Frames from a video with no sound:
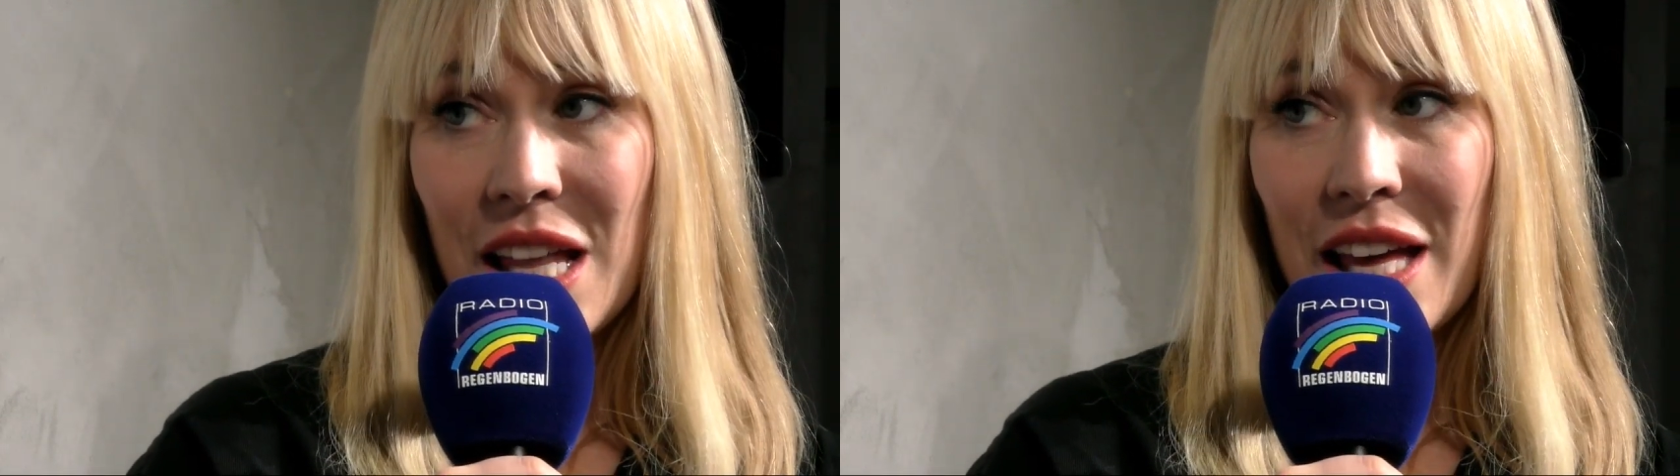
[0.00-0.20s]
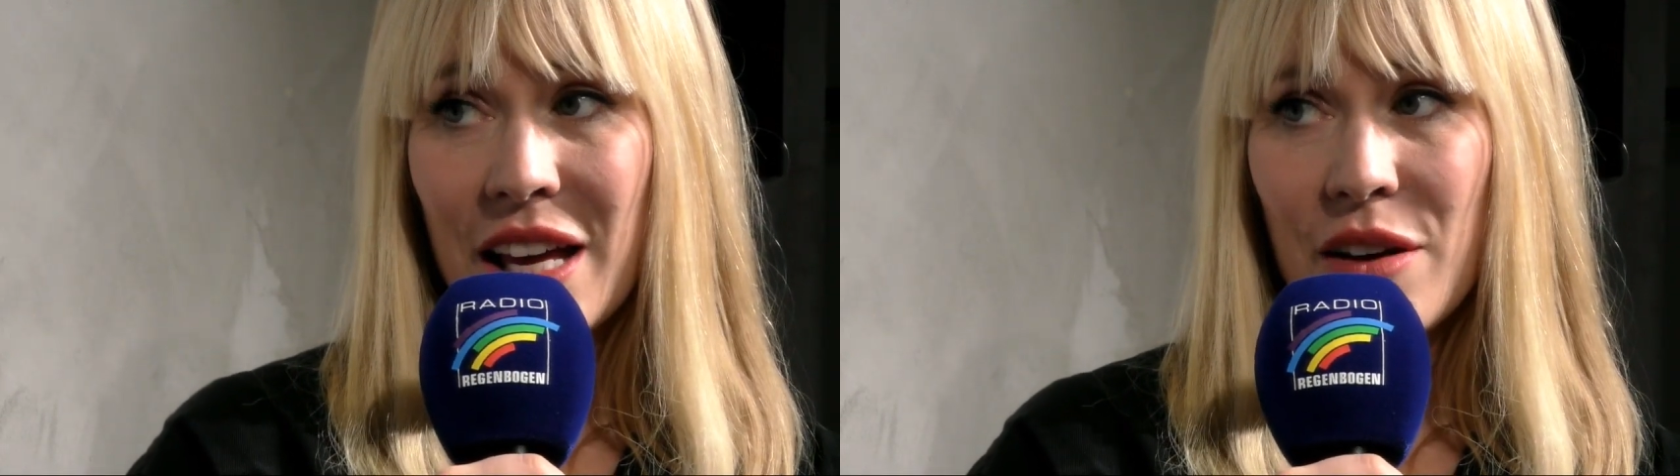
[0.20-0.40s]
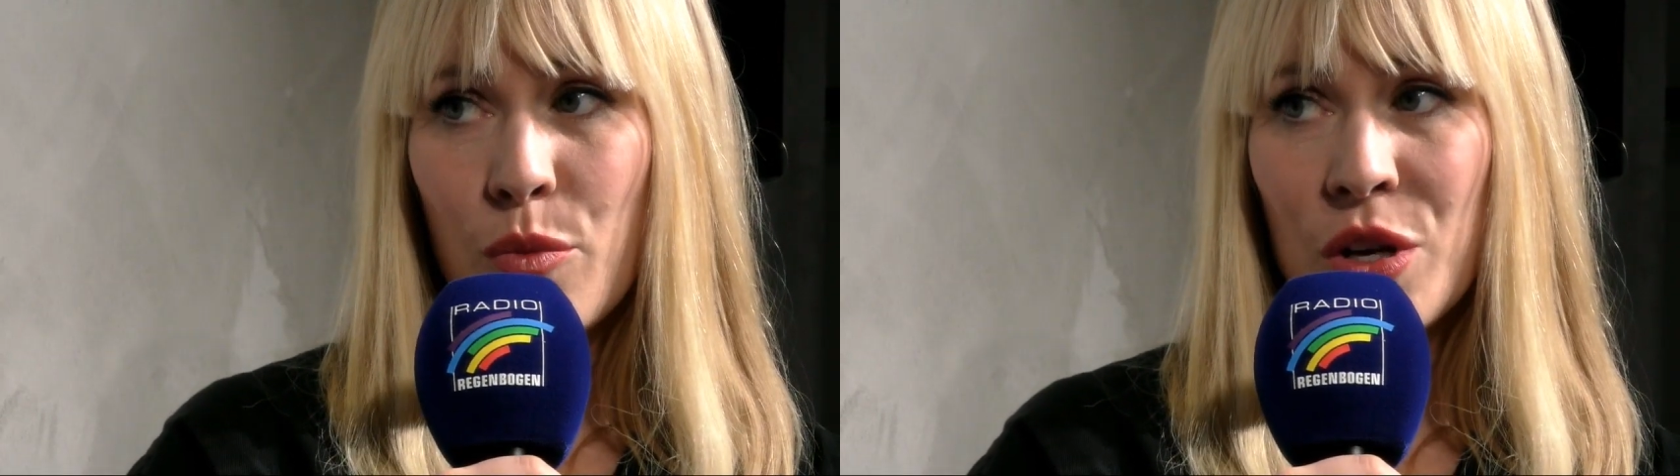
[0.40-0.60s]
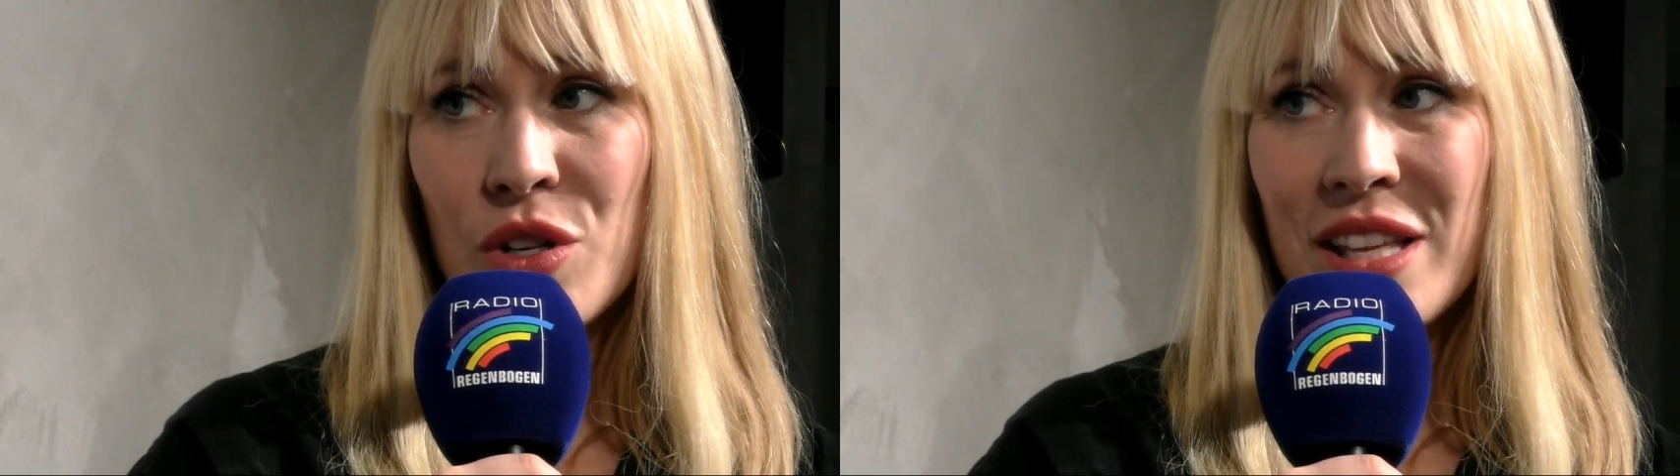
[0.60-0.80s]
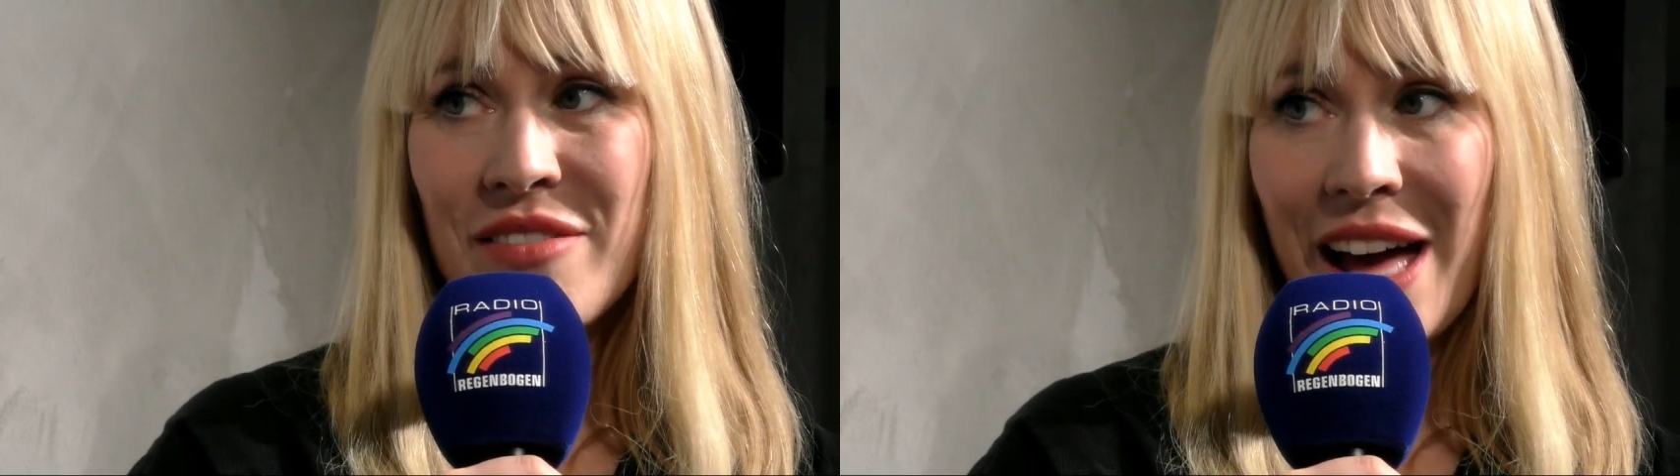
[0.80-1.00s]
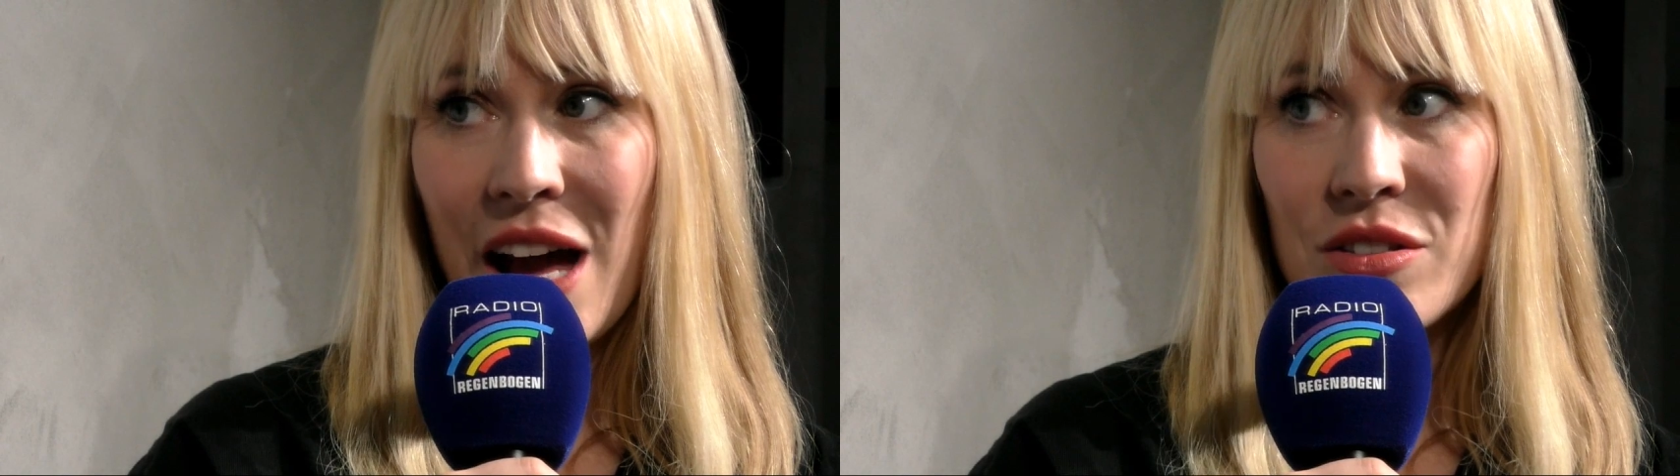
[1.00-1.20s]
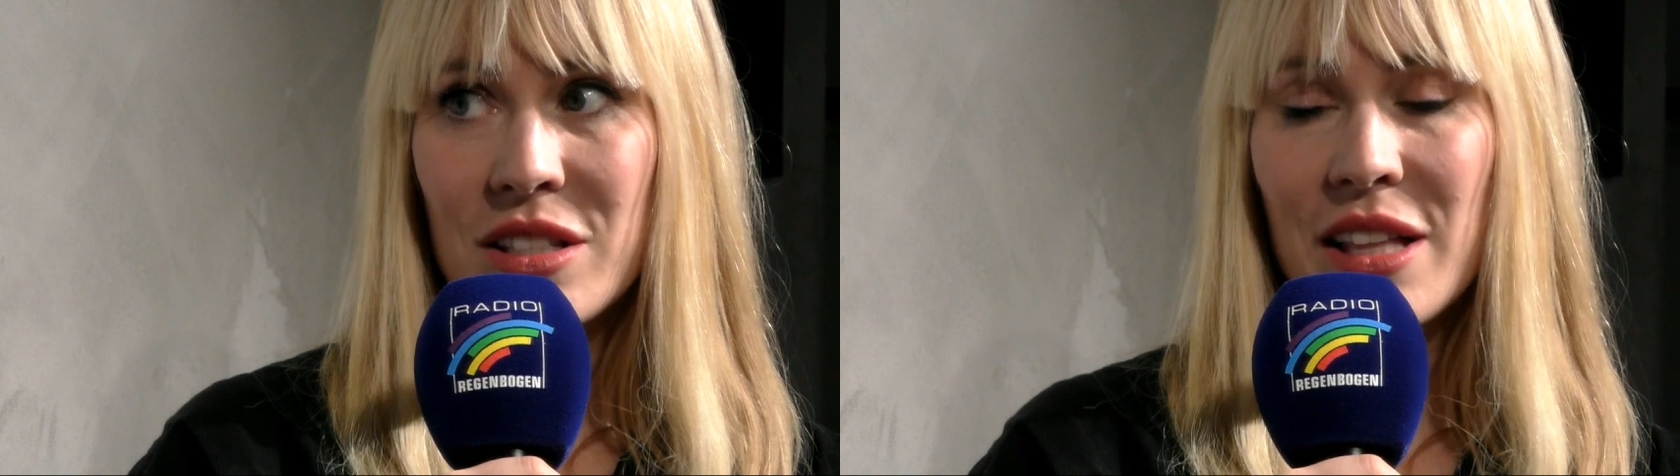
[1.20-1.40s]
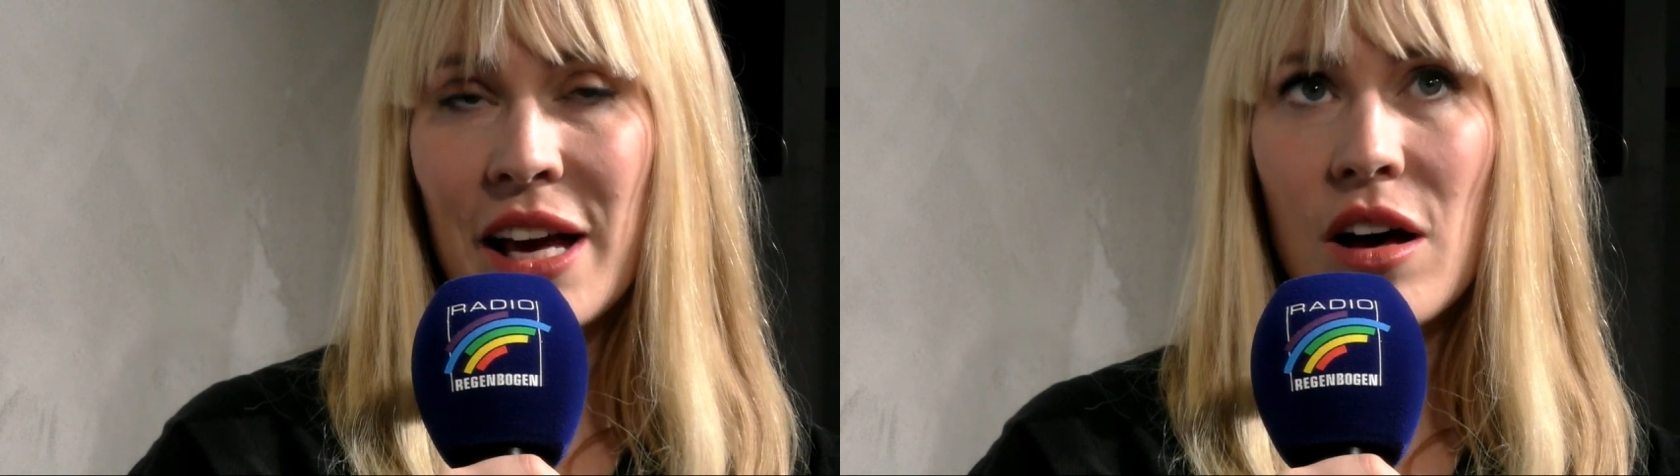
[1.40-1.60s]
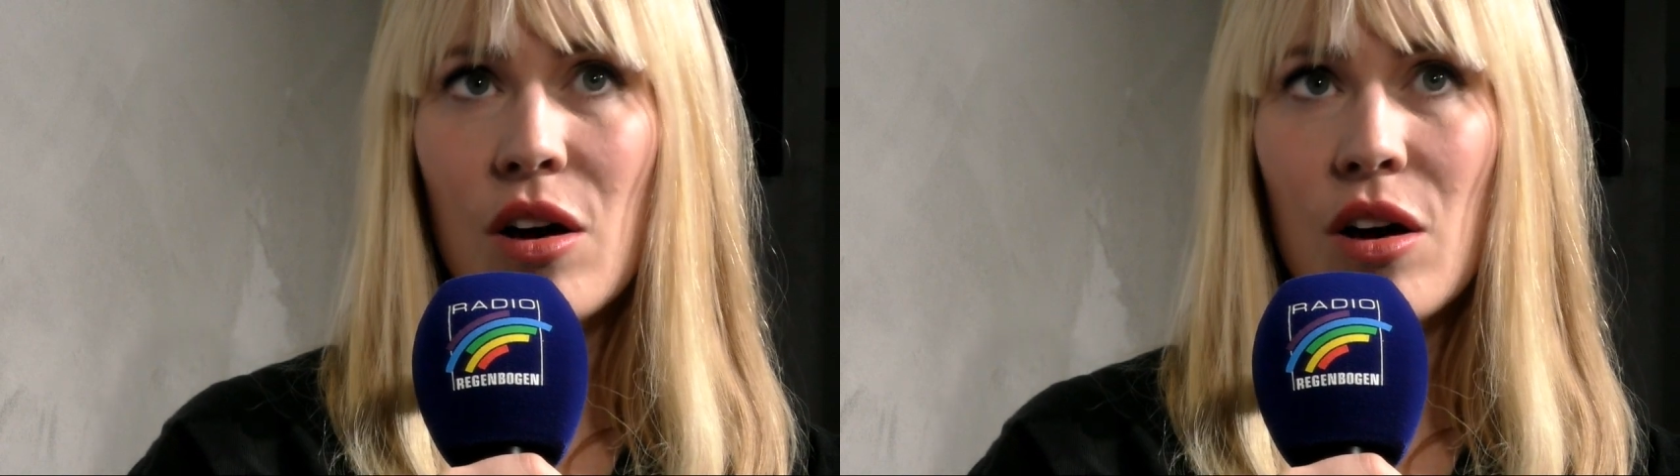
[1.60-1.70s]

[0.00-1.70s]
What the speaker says: Like when you leave the house, it's like,